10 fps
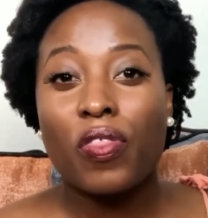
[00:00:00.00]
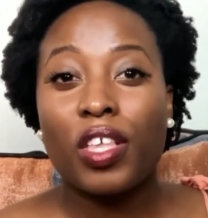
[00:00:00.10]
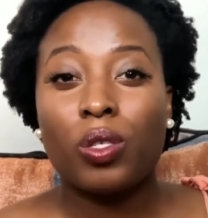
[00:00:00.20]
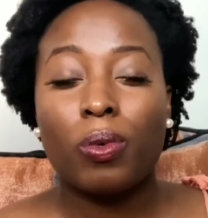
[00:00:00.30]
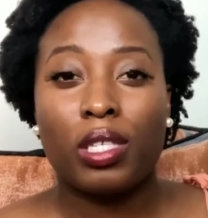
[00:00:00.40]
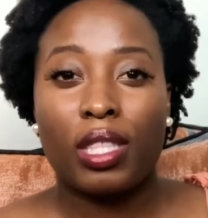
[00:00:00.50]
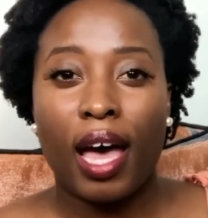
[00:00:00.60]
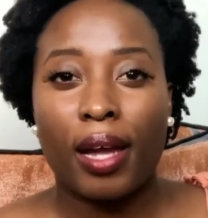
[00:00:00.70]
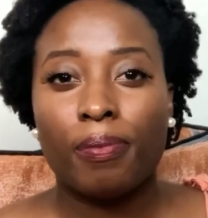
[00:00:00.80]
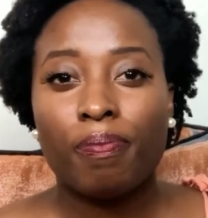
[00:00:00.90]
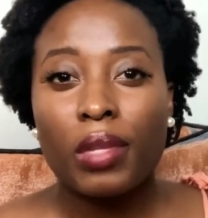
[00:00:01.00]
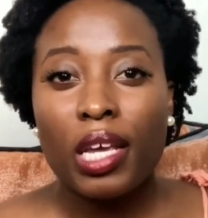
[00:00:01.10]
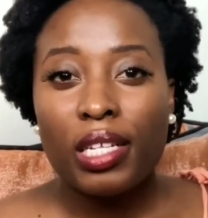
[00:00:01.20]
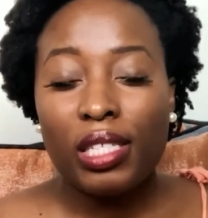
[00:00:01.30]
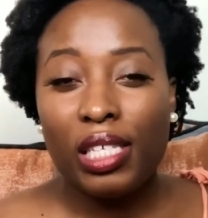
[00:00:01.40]
This was that
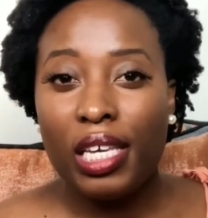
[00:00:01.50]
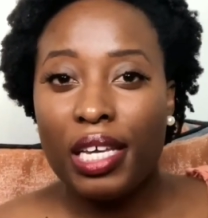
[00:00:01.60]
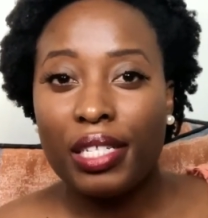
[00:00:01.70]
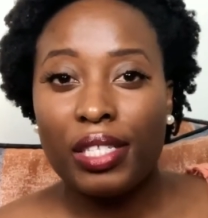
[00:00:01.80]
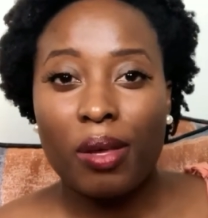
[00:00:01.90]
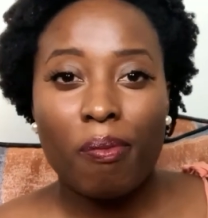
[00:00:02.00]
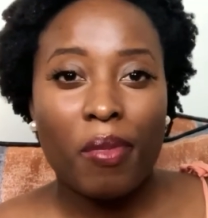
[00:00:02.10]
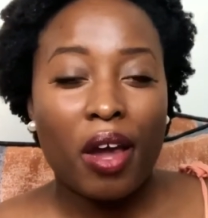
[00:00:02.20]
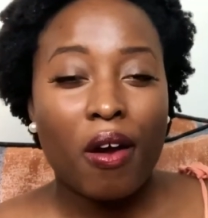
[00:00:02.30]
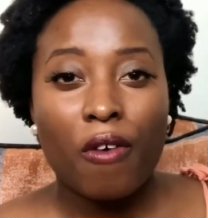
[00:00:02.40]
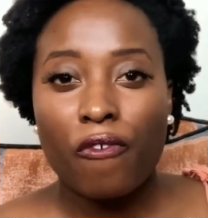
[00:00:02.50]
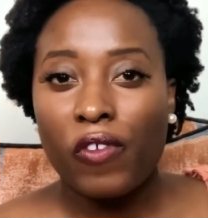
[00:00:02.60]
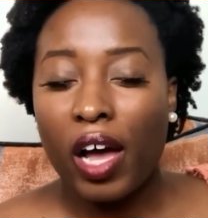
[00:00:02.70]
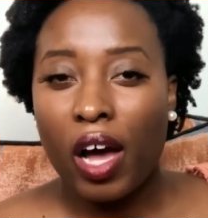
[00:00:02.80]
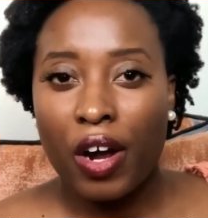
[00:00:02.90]
Tia and Tamara
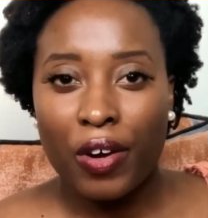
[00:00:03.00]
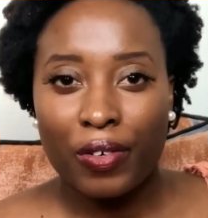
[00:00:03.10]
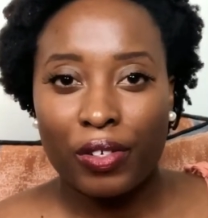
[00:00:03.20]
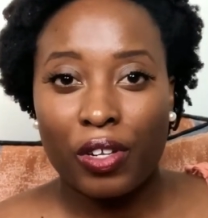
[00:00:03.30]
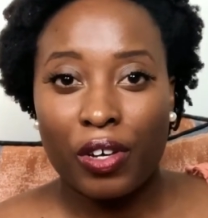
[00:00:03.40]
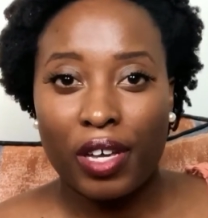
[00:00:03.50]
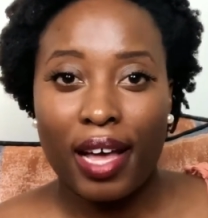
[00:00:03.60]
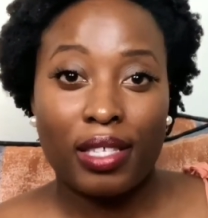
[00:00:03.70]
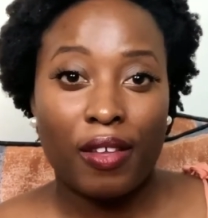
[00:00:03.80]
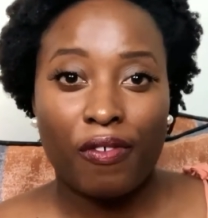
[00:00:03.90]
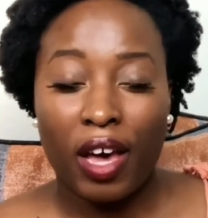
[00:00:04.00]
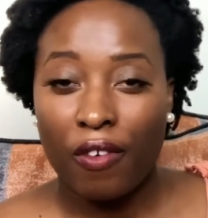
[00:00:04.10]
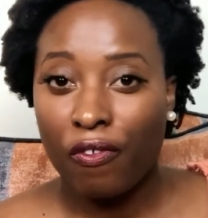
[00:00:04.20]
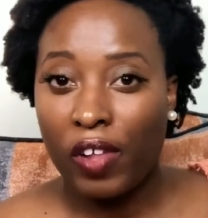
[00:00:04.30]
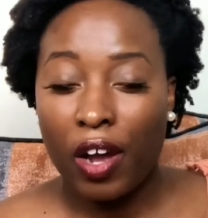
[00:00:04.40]
flat iron look, as if I had
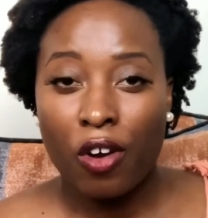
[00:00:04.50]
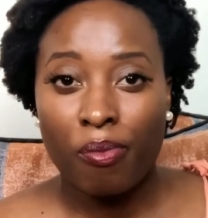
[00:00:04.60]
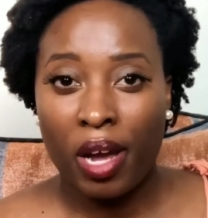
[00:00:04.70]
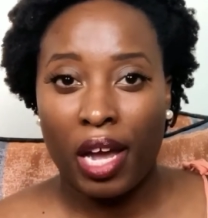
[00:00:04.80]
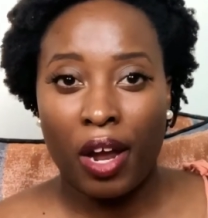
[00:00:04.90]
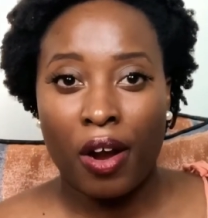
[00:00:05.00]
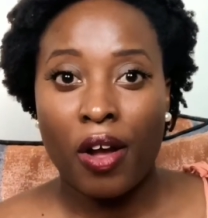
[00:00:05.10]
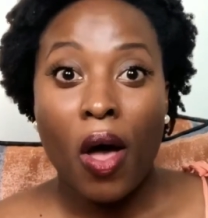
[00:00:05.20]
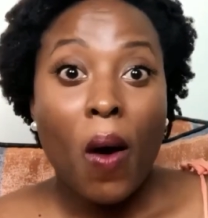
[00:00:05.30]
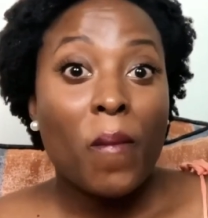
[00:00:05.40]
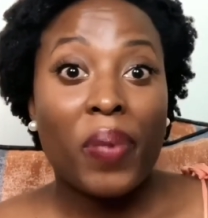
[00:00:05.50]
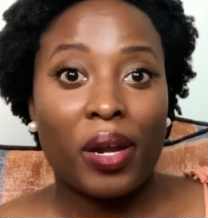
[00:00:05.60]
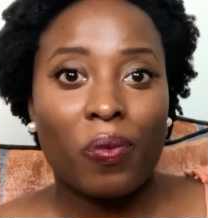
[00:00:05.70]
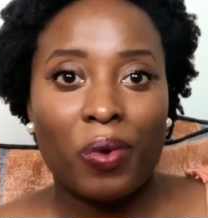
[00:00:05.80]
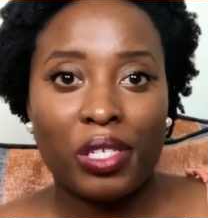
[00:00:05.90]
flat ironed my hair, but
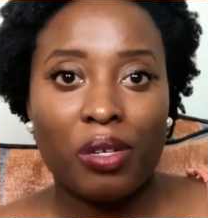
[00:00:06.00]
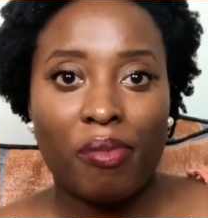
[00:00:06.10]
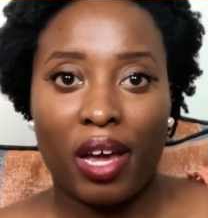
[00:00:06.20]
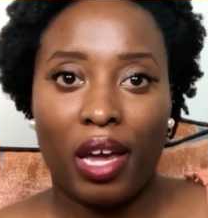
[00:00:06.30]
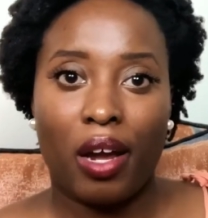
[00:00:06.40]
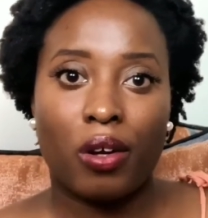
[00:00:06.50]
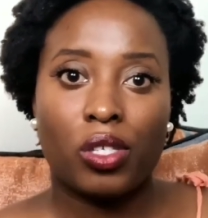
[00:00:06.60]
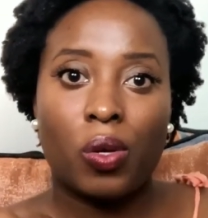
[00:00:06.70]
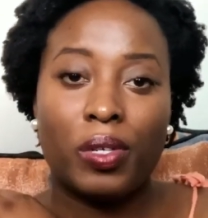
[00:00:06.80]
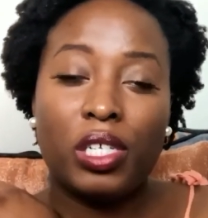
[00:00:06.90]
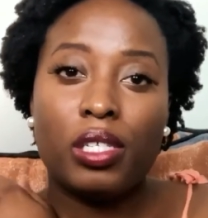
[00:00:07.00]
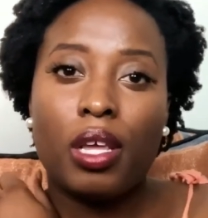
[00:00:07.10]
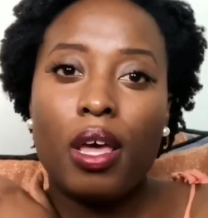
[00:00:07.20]
it wasn't my hair. So it just